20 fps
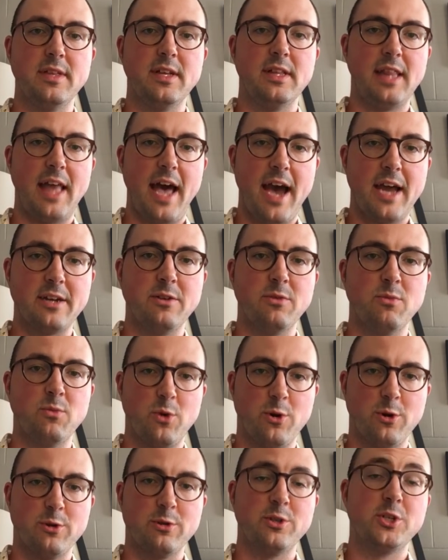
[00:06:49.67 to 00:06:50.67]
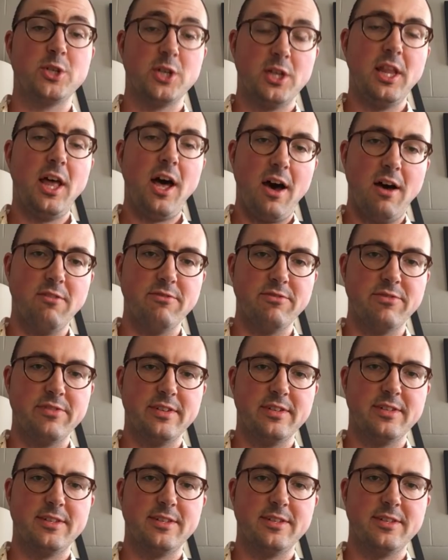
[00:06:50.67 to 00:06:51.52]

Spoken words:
the Latin word to love.